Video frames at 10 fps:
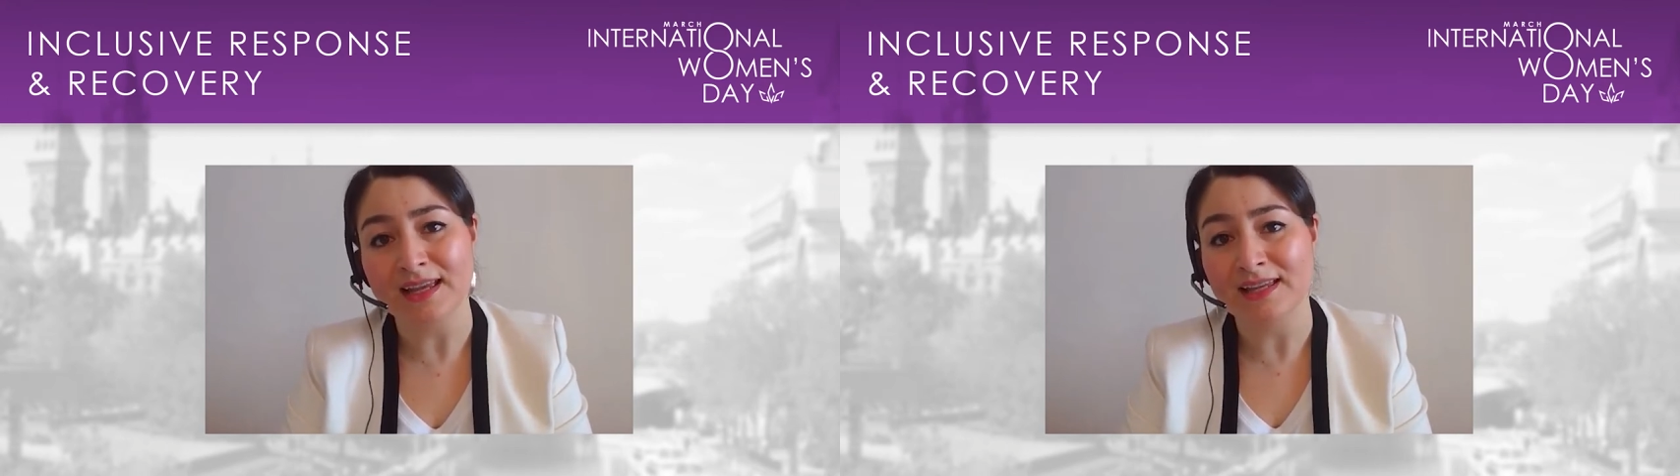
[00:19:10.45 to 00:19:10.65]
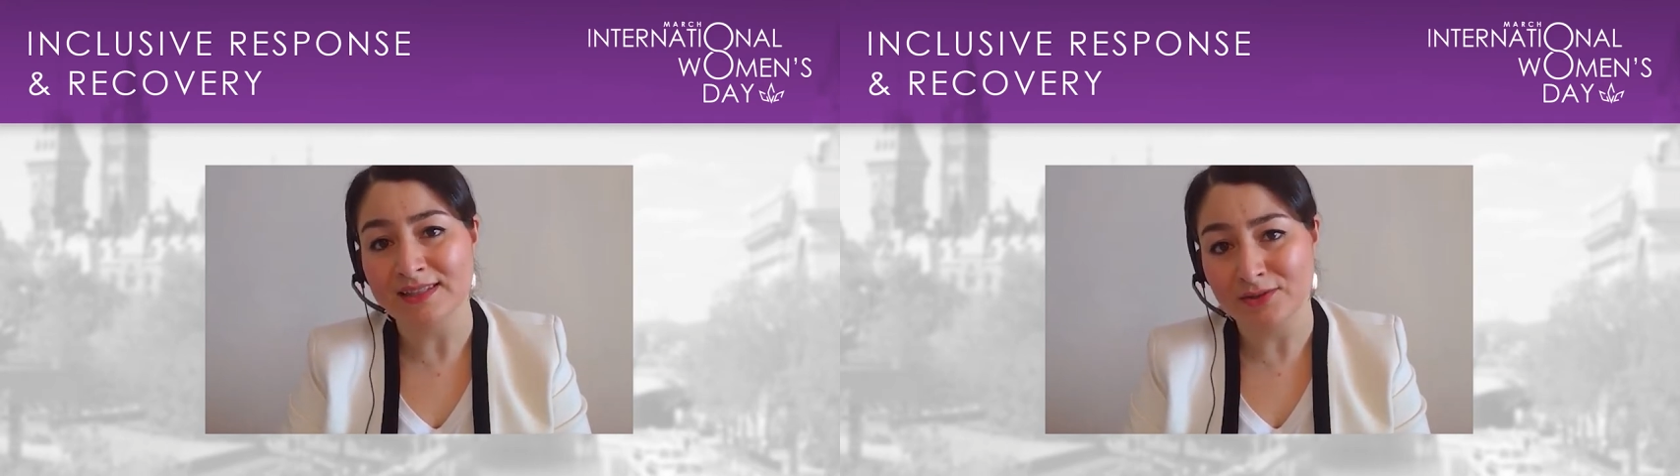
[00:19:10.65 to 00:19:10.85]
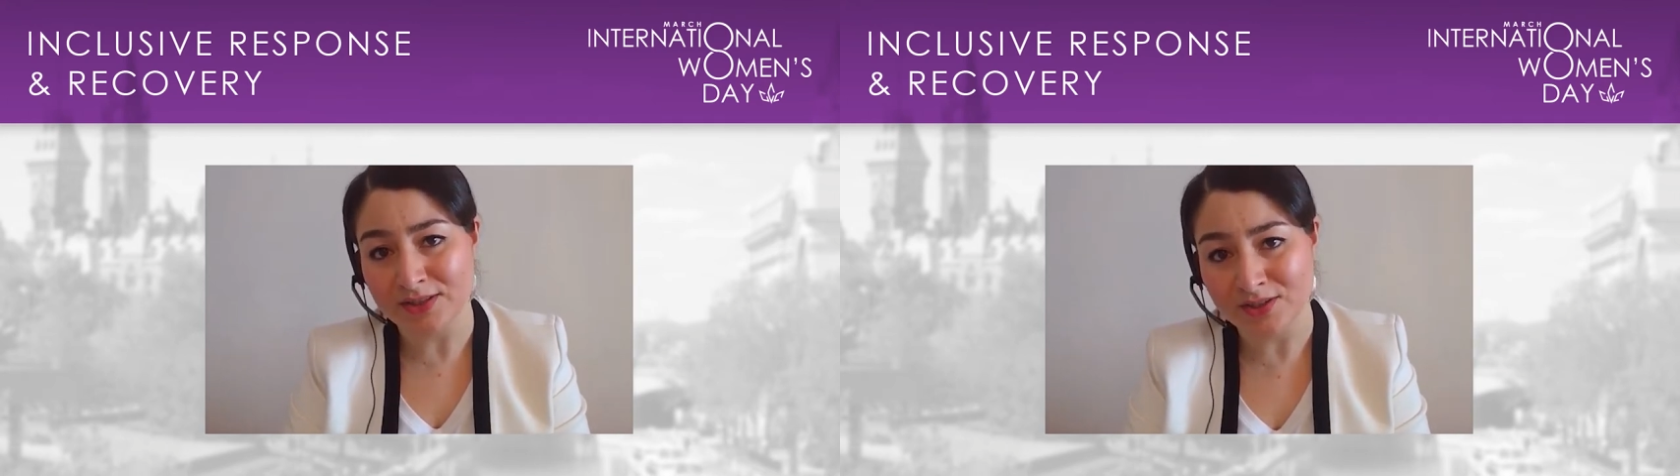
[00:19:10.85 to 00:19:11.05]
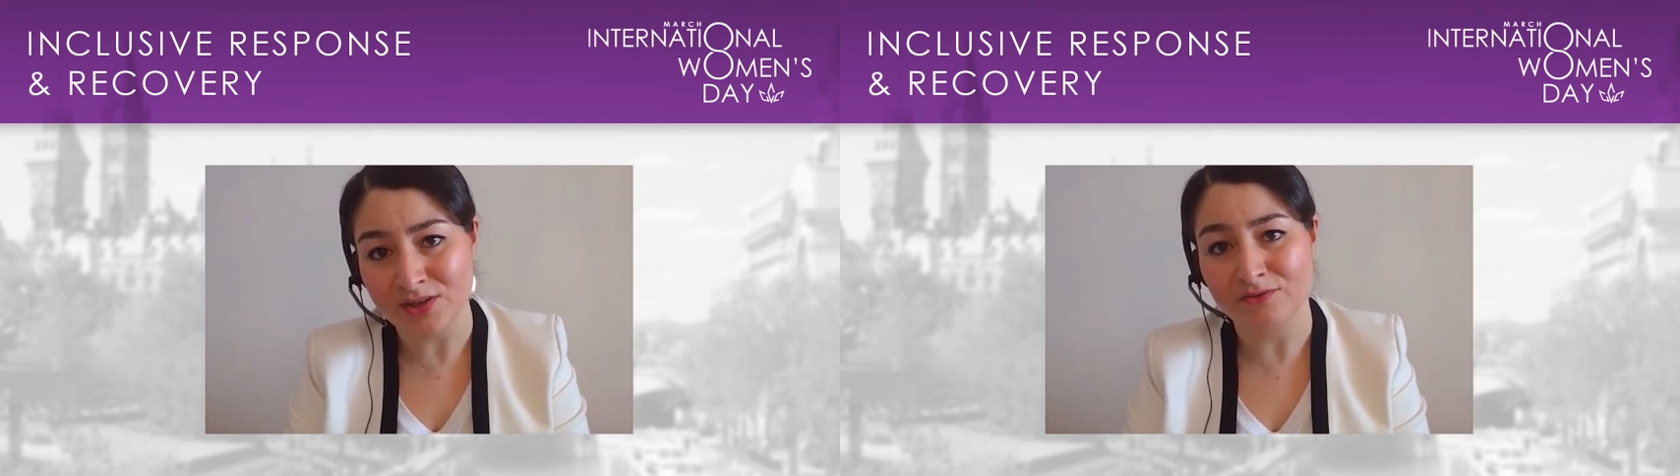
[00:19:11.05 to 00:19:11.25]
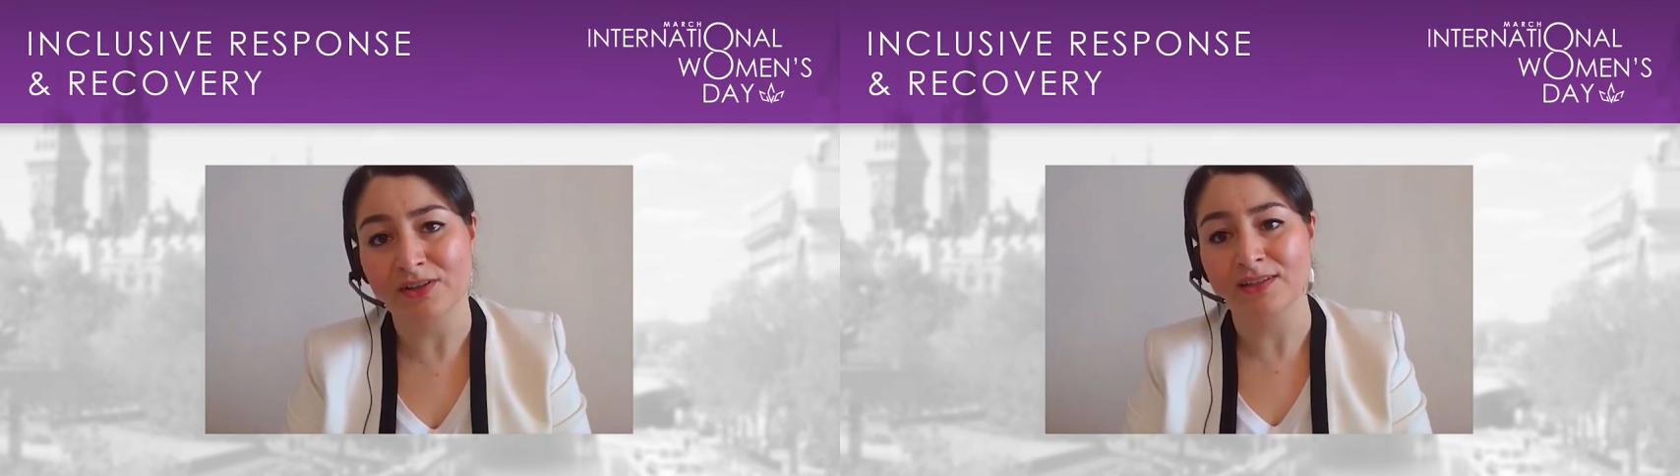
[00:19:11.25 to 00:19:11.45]
as
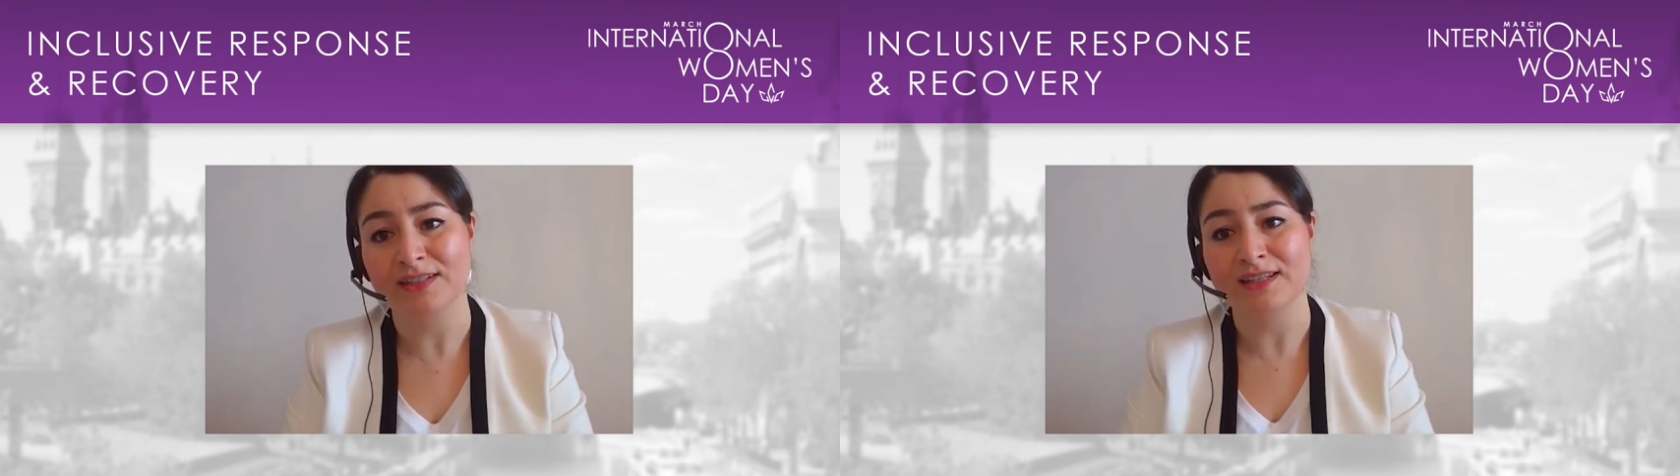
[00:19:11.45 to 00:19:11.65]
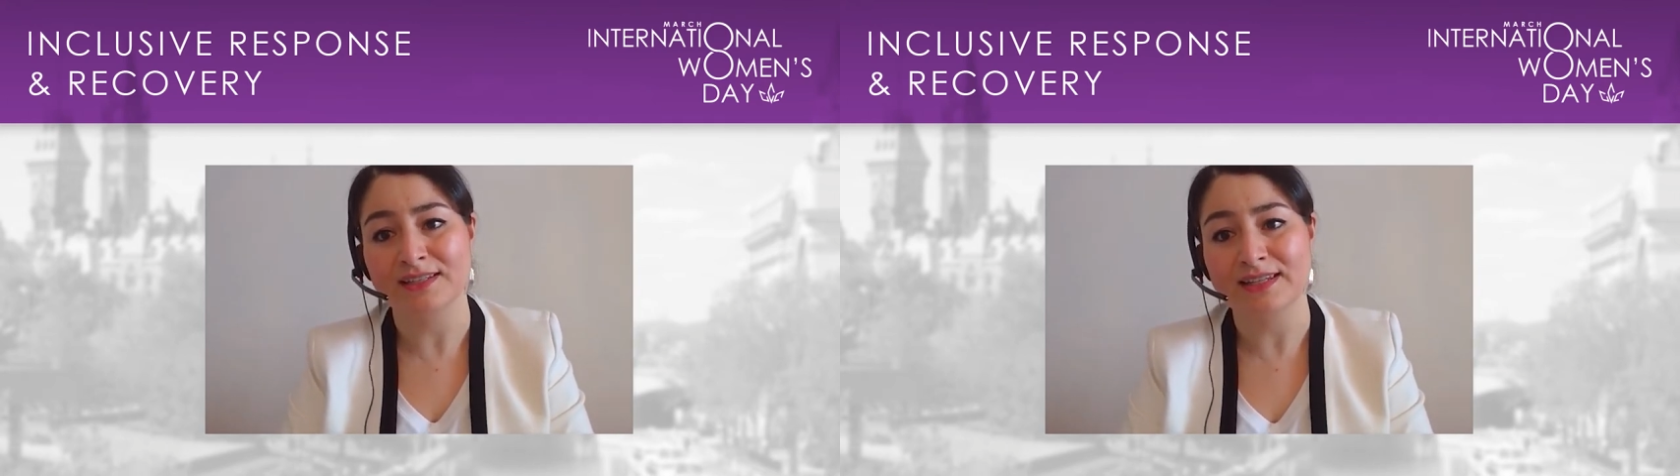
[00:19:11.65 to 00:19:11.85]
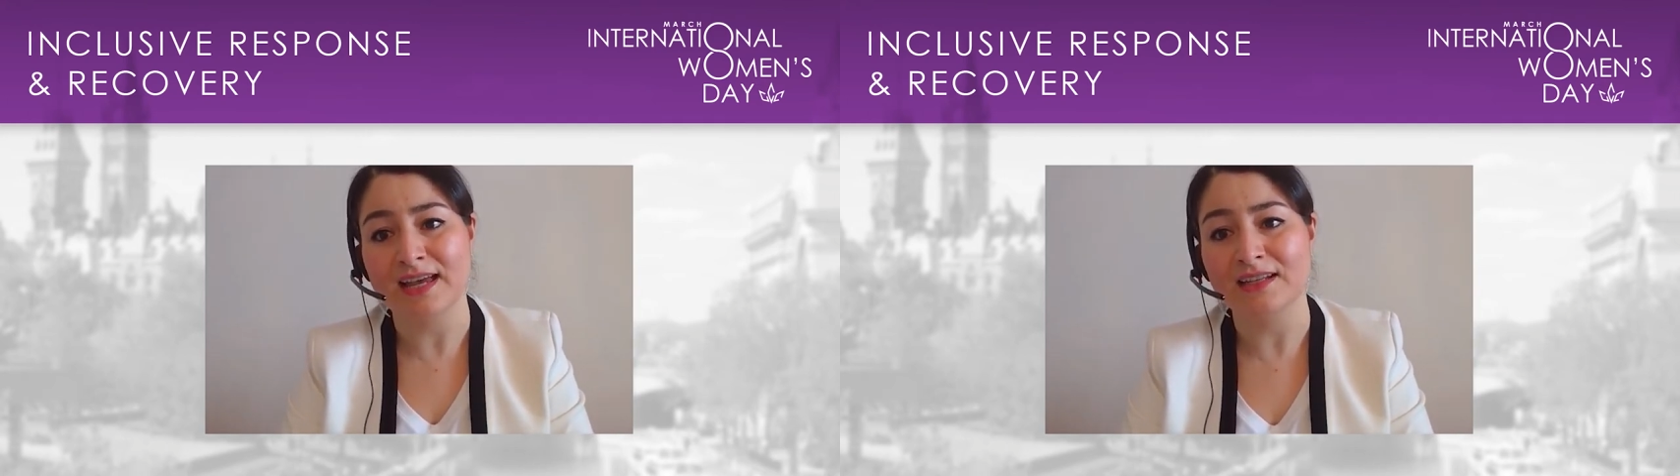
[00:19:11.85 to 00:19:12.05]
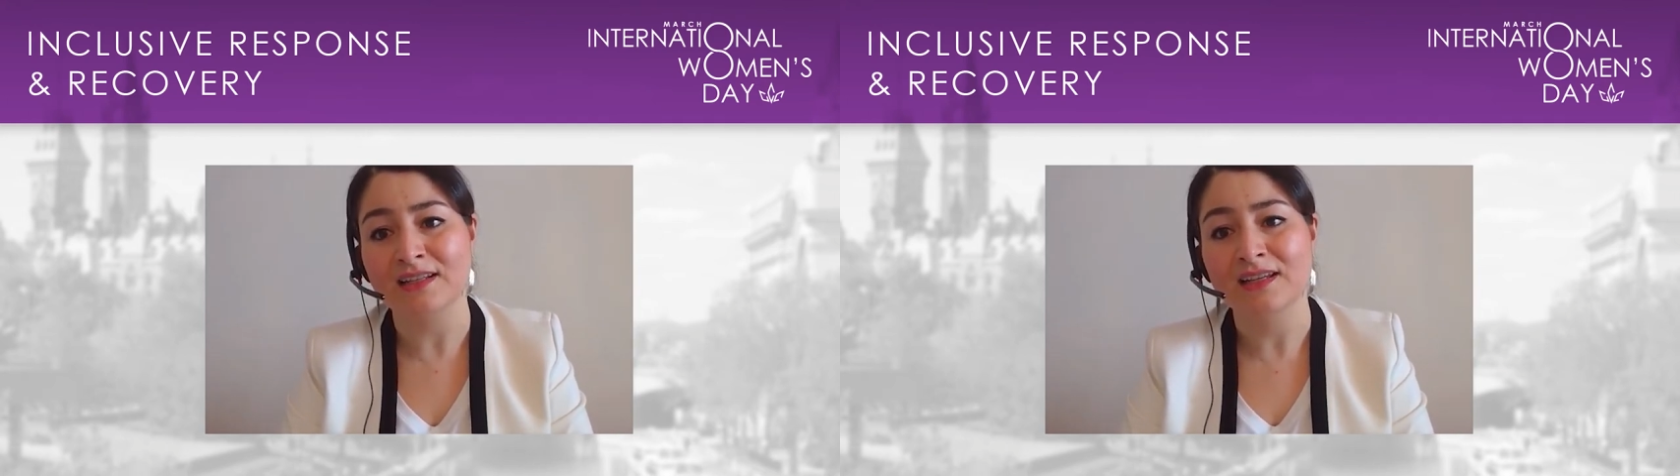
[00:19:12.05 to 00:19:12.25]
Chrystia Freeland has said,